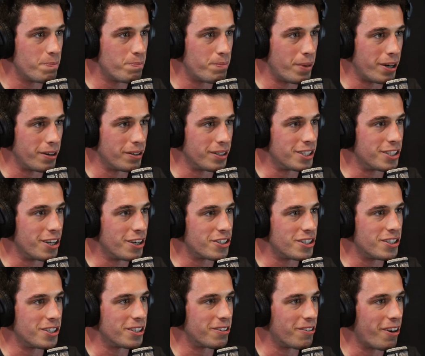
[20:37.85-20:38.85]
barely
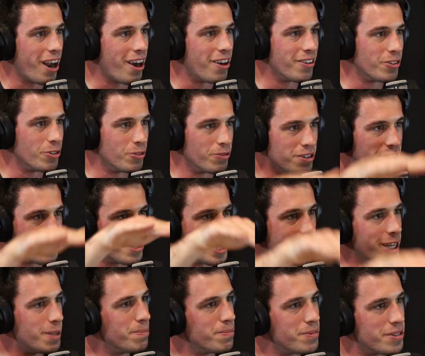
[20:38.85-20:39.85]
touching the ground over
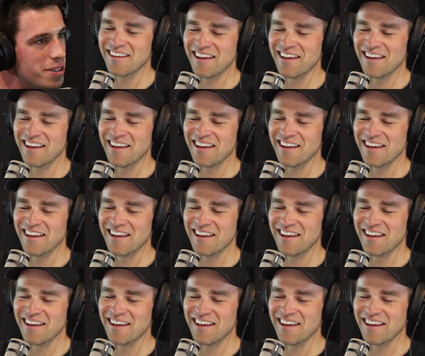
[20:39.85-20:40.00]
seams. And